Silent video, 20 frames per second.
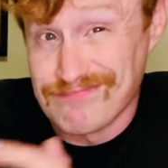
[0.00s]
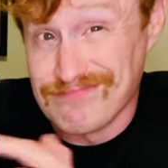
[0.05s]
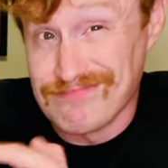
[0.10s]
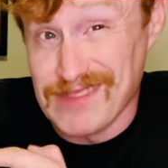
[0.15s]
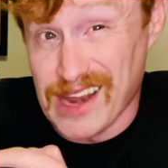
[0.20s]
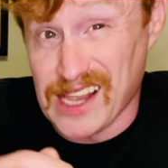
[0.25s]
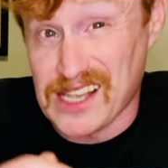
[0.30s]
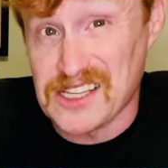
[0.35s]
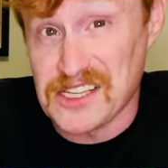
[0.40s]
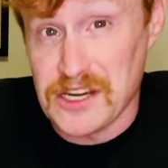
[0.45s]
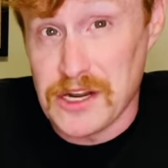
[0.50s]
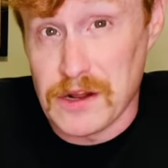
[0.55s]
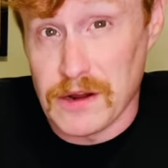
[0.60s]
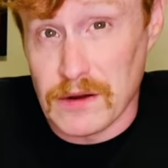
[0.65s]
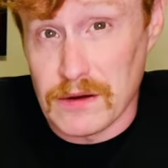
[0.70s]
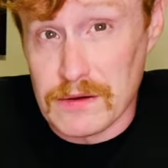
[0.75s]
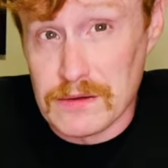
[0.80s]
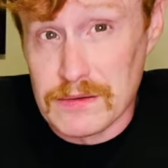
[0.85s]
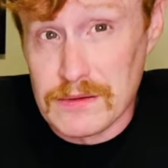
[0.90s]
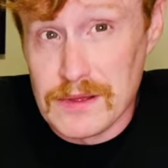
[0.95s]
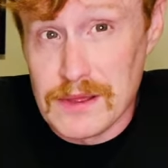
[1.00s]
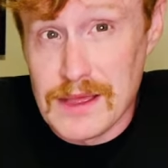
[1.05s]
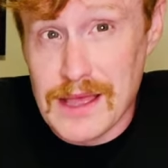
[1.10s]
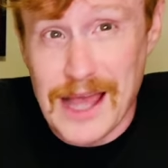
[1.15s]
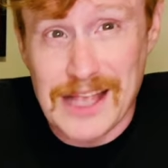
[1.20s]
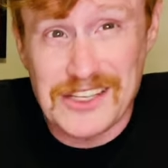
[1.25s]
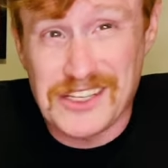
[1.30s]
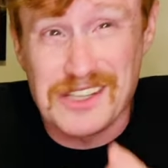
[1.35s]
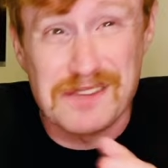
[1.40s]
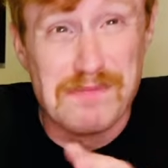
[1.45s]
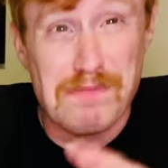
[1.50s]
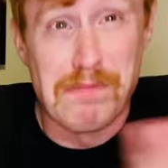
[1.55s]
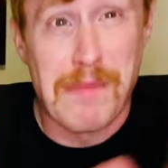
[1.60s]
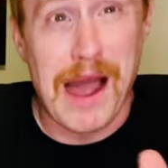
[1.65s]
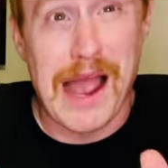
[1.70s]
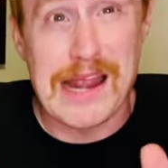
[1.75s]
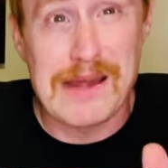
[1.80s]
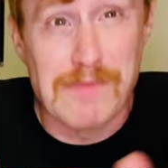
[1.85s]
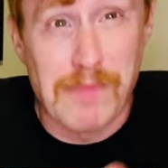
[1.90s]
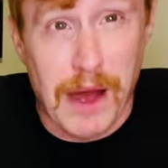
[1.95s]
Next year. That's just
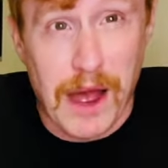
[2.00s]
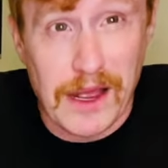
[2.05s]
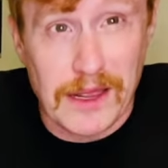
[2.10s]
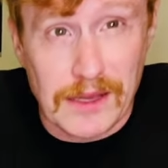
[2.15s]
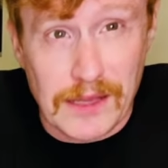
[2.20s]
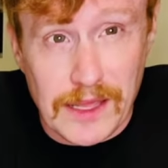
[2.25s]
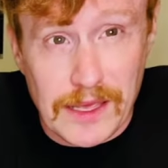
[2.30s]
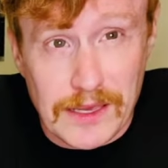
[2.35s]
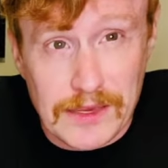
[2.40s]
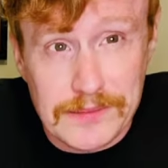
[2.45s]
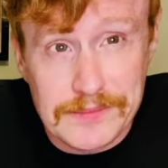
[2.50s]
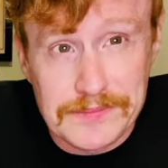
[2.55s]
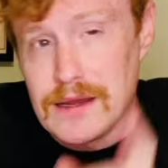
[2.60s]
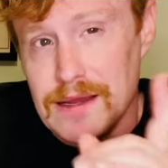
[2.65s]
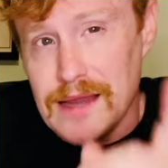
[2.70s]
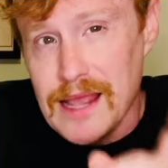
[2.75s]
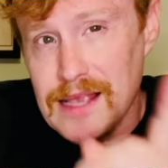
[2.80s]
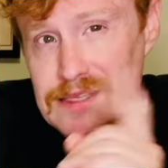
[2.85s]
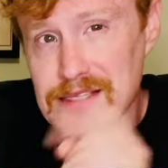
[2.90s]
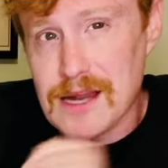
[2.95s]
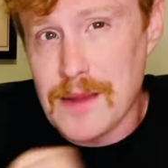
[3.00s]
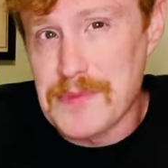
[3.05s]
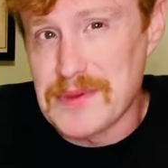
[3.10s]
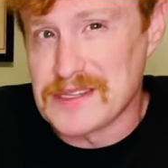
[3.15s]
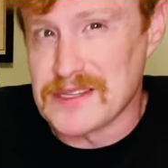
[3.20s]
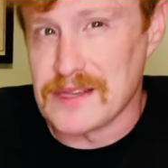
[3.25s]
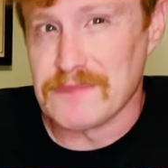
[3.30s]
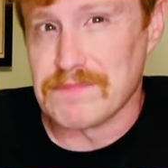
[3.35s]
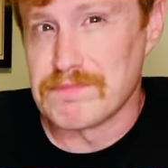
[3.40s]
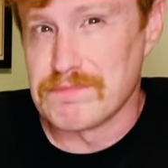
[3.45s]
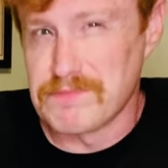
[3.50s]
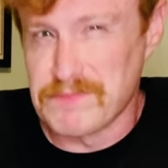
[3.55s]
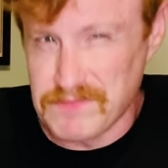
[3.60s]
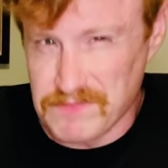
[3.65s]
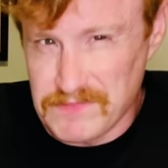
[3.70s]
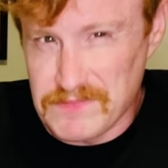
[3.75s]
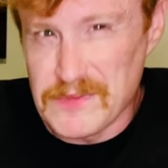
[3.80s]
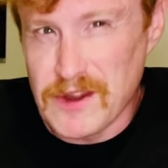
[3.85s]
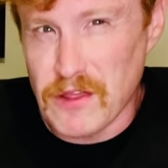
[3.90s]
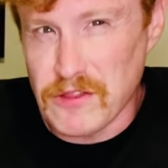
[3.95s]
mind-boggling. Next up is a,
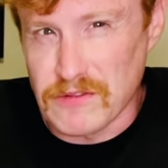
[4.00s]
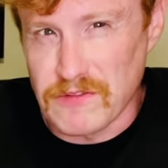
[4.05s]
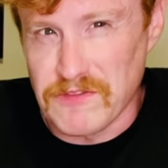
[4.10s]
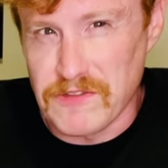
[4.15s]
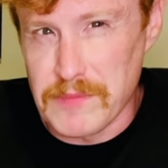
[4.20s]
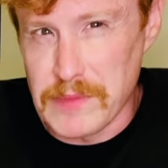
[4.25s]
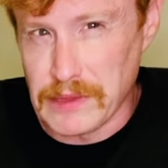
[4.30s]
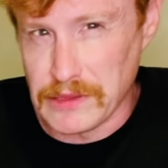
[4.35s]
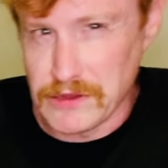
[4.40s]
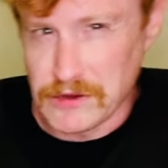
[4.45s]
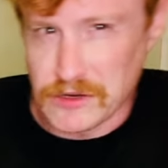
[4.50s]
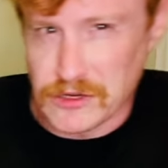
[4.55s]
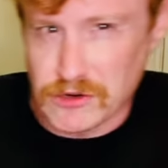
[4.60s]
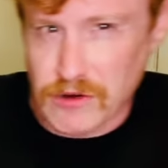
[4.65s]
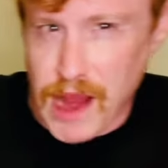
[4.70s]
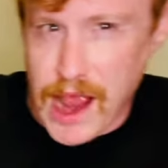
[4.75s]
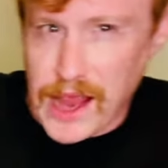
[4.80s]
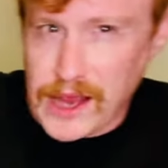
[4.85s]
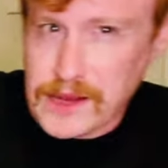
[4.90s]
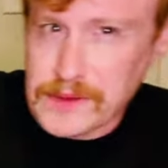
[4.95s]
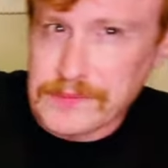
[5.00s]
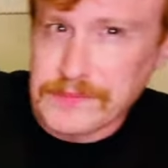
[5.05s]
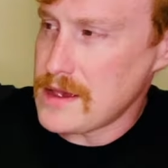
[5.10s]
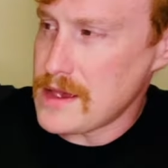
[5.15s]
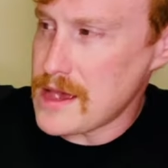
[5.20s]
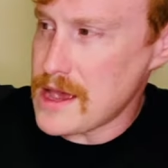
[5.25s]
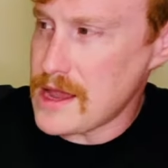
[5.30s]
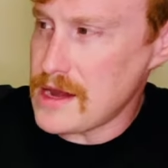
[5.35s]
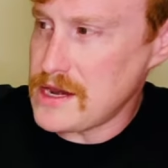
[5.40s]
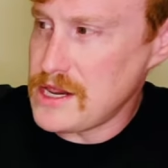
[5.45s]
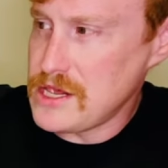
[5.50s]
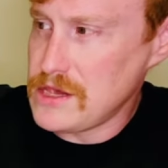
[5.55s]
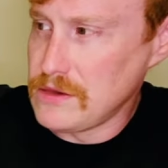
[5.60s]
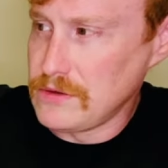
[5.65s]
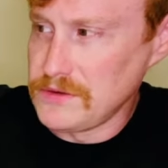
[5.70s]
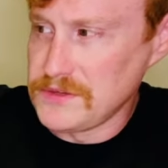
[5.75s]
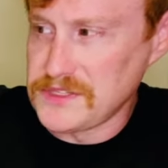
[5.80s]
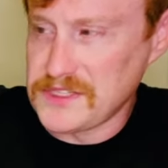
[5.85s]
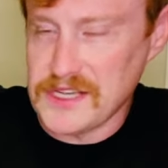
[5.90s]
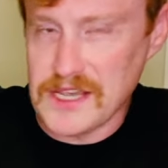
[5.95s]
another familiar track, and
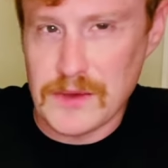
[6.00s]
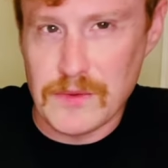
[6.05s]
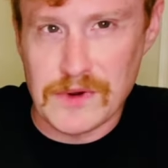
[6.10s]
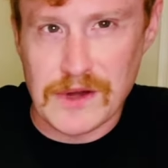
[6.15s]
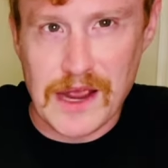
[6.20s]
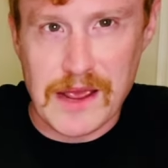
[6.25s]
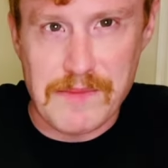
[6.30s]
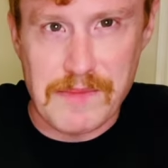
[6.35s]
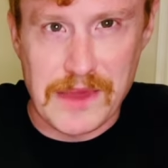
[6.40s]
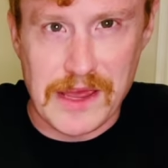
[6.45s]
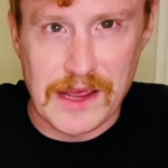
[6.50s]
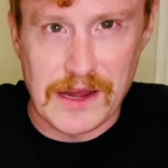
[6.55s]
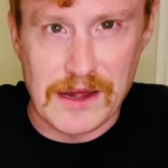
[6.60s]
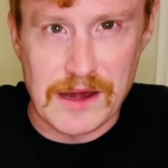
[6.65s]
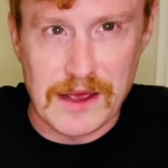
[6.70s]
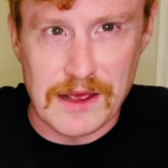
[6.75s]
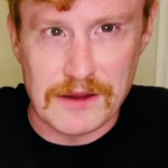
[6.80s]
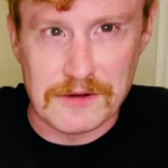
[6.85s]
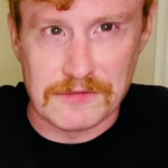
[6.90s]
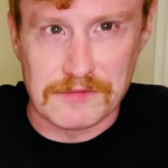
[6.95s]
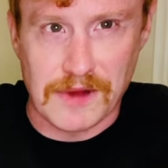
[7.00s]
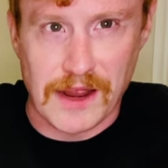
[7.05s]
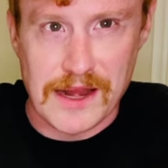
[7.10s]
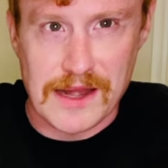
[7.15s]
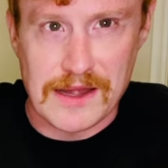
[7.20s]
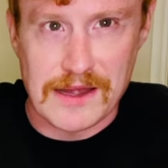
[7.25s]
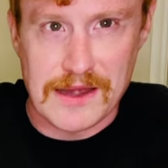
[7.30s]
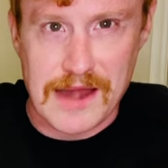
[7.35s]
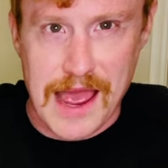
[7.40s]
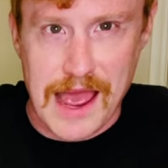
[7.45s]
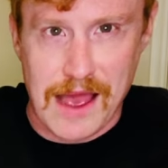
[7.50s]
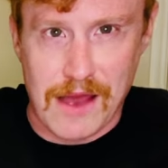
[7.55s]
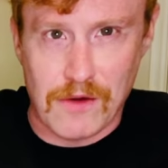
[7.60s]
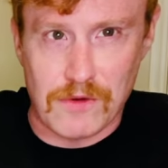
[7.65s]
you'll see what I mean right now.